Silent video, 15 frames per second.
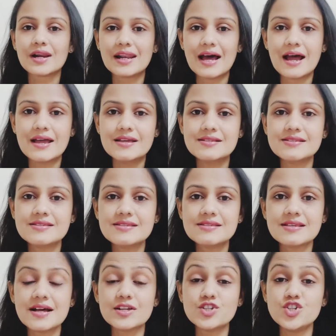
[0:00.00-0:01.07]
your
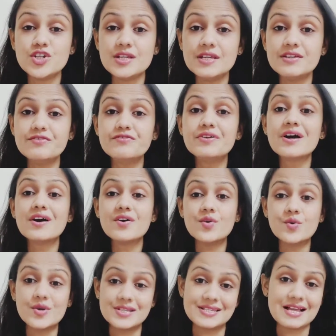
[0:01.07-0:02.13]
clients achieve
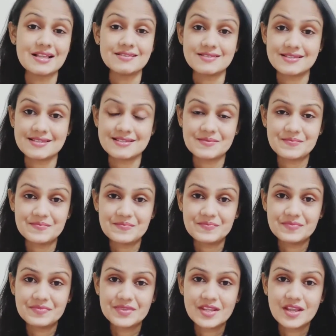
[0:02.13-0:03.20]
results.
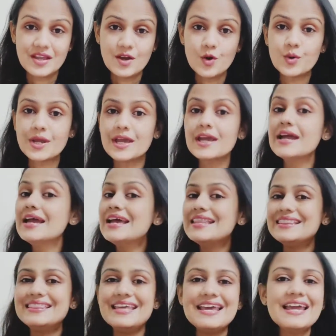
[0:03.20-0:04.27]
Okay,
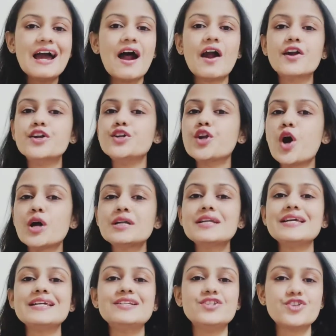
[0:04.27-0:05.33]
they are
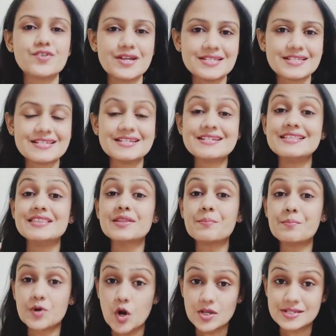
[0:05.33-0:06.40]
not interested in
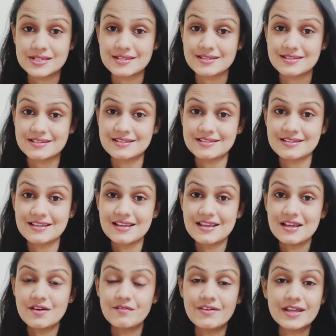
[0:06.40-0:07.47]
the process,
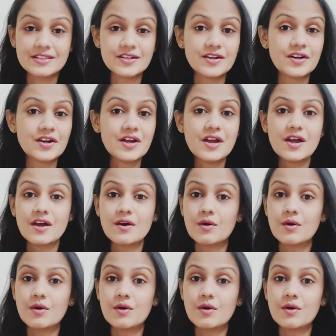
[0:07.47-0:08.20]
whether